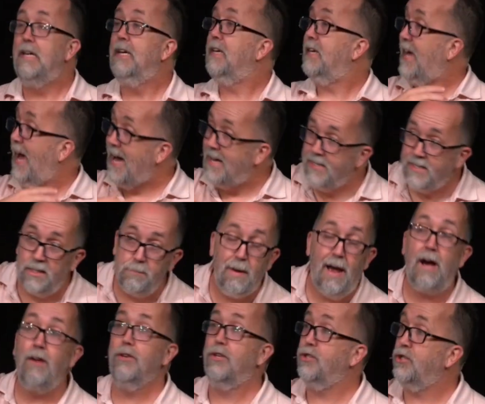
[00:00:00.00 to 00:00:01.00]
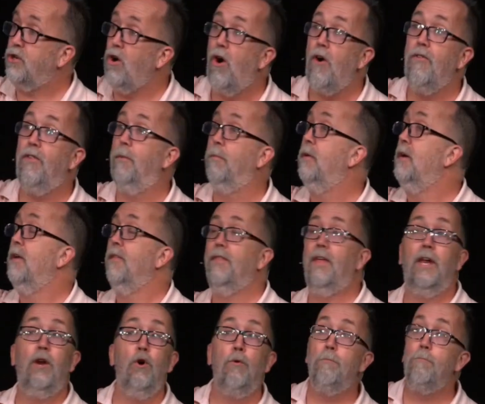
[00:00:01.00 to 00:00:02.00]
Cast them out. Discard them. They
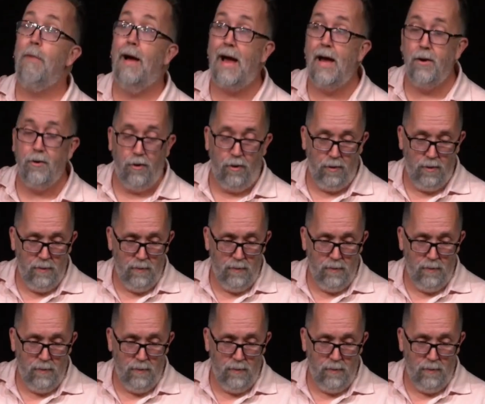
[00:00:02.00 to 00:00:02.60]
don't matter.